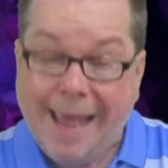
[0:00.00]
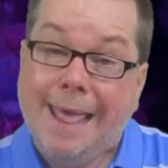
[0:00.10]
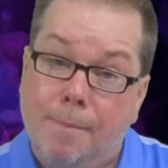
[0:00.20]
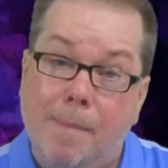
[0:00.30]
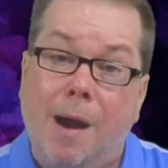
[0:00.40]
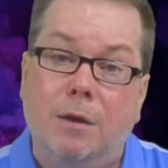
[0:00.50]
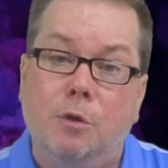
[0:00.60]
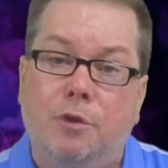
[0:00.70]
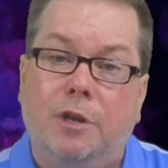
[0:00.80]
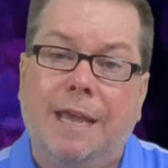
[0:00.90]
And then Martin
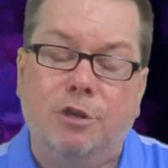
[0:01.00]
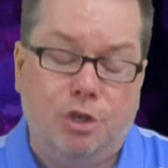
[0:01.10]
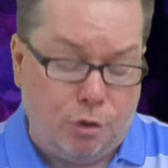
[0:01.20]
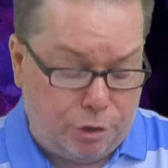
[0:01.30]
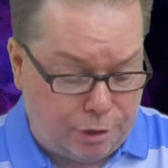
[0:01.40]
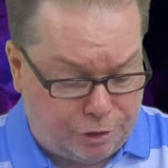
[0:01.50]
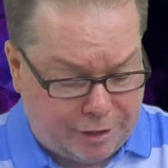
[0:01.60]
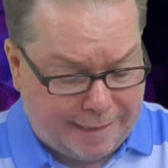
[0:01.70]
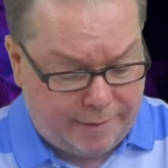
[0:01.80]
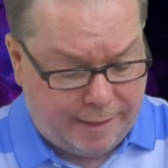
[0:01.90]
Luther King Jr.
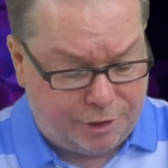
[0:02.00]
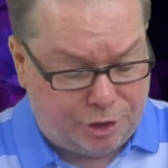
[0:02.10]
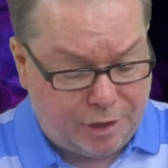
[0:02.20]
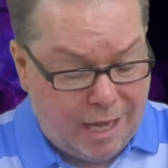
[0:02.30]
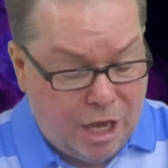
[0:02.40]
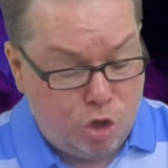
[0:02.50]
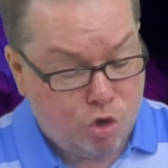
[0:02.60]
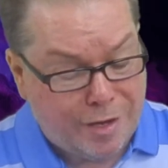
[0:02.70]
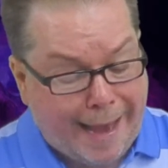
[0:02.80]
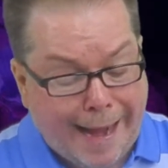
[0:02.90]
said this You
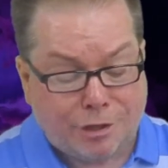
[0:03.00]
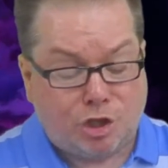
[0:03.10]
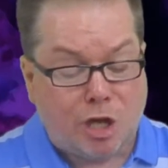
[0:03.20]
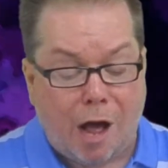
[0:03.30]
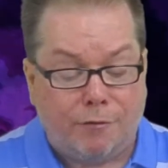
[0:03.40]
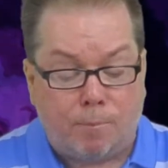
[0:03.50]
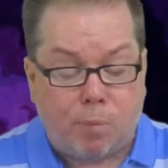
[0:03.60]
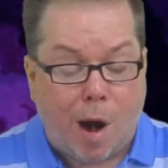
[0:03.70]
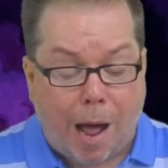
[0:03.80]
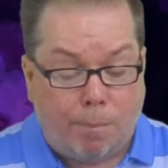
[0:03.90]
cannot solve the
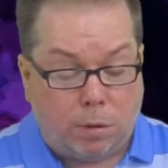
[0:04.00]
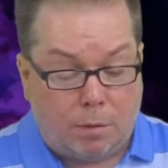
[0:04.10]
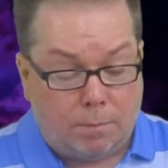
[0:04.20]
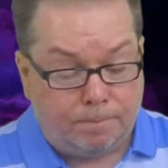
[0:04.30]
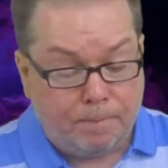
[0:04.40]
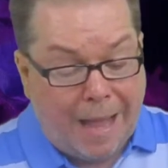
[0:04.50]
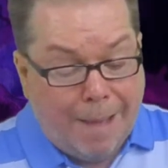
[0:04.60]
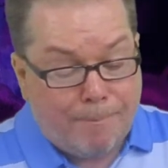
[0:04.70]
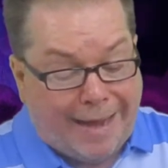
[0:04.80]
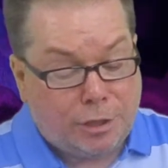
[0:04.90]
problem
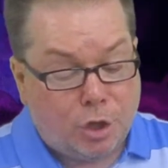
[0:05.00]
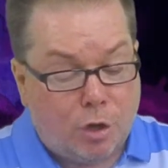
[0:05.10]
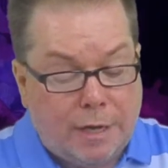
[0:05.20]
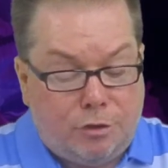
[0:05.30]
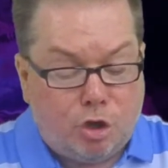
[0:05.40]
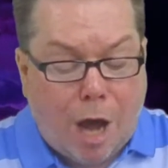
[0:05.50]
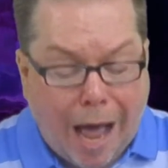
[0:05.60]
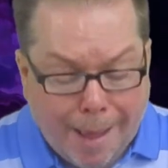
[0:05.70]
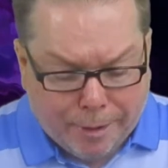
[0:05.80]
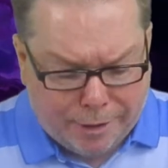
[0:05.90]
by turning to
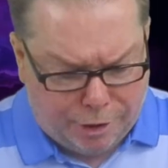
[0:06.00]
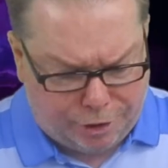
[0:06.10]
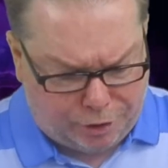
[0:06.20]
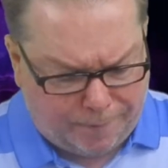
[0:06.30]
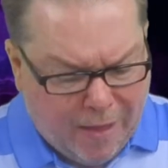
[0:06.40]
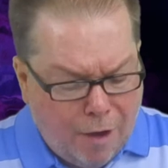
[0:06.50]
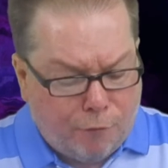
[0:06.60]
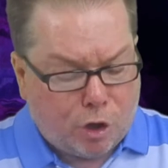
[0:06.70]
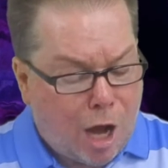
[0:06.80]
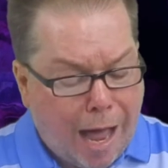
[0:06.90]
communism,
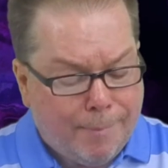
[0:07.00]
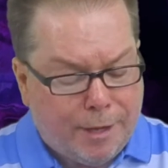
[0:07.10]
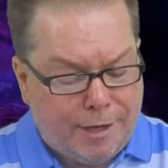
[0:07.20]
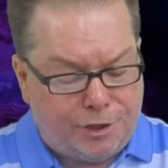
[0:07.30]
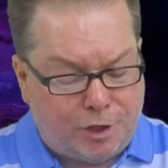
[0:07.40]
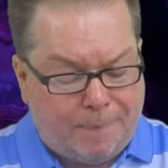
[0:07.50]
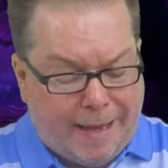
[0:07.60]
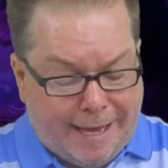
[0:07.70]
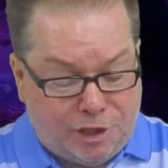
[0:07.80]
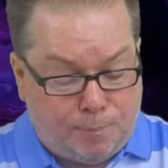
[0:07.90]
for communism
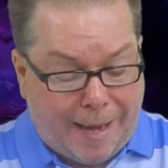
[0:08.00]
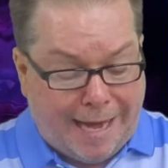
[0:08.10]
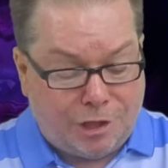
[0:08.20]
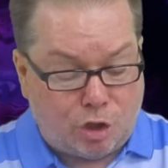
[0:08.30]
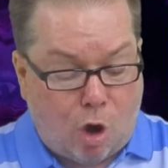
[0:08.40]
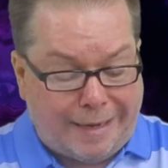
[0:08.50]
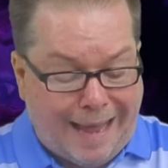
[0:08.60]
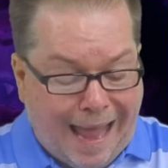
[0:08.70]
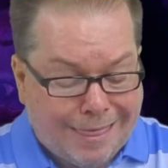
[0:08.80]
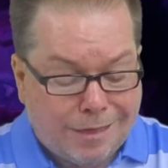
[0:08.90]
is based on an
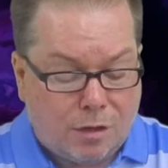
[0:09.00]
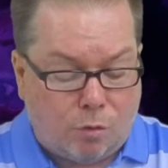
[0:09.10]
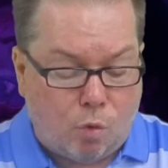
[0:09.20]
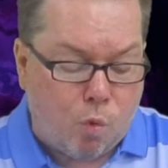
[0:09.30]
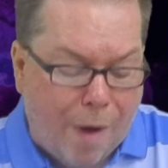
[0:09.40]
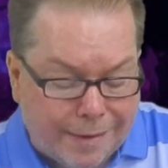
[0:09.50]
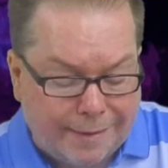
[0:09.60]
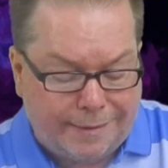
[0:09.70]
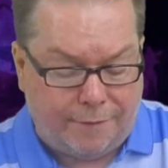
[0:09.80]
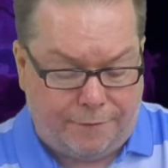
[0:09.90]
ethical
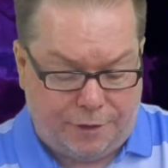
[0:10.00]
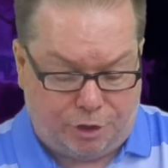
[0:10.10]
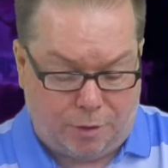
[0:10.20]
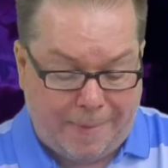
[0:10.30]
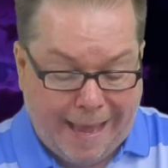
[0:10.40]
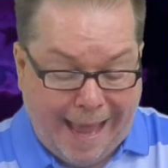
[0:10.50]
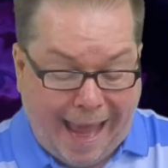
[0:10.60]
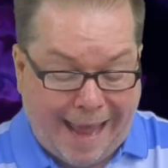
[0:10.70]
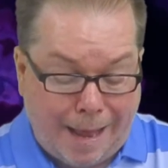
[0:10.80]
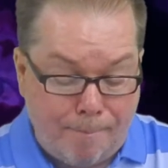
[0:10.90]
relativism
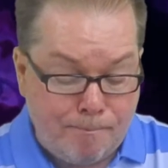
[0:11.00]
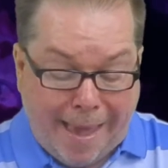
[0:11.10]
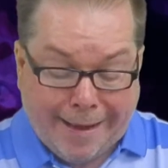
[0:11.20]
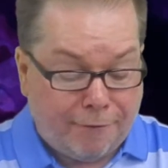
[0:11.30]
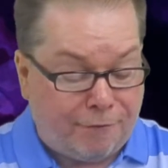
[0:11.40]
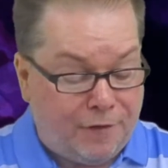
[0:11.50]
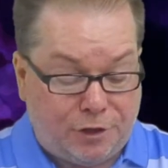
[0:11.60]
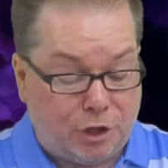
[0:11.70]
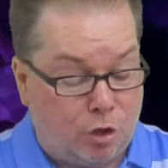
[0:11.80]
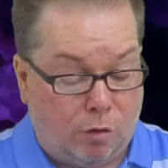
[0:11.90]
and a
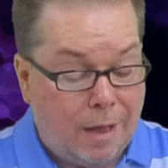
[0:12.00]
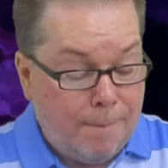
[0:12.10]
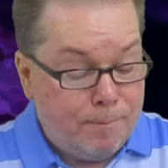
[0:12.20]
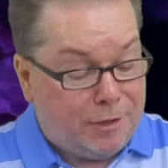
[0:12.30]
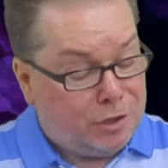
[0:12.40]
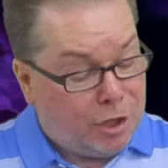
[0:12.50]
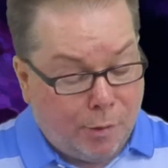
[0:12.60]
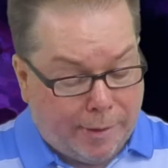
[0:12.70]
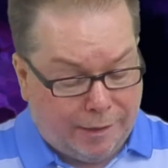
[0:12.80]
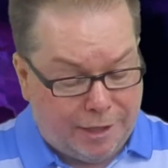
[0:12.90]
metaphysical
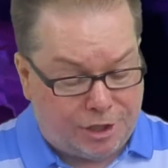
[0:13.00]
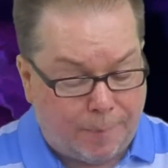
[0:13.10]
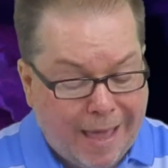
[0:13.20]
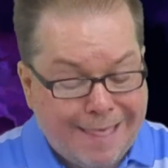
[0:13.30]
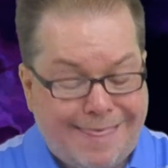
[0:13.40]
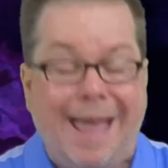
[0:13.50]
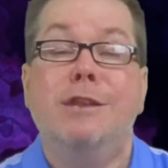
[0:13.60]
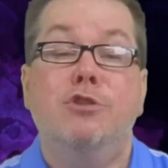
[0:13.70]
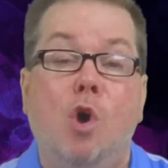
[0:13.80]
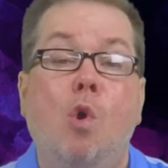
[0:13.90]
materialism that
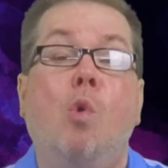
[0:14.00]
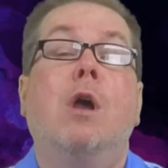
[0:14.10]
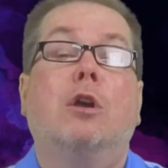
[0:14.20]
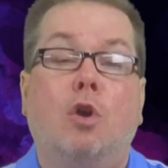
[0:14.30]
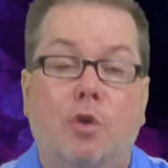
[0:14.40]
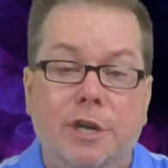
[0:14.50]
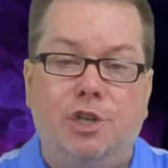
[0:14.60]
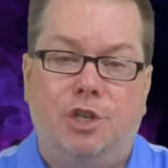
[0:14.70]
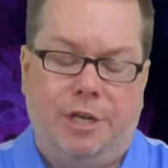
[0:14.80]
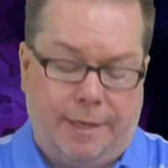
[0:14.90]
no
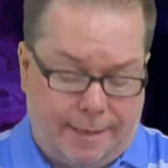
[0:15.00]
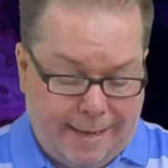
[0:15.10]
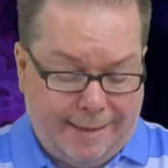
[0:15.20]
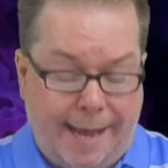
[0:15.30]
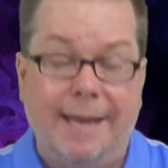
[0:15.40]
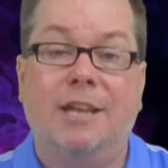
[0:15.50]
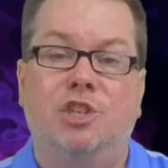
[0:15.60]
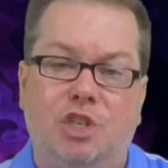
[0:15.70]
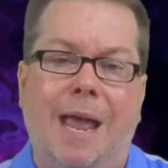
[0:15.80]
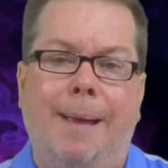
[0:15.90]
Christian can
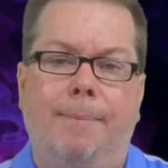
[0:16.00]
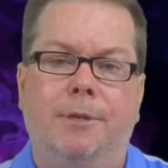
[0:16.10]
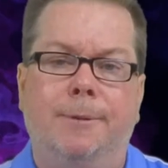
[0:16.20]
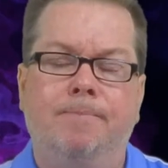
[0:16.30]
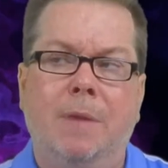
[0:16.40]
accept.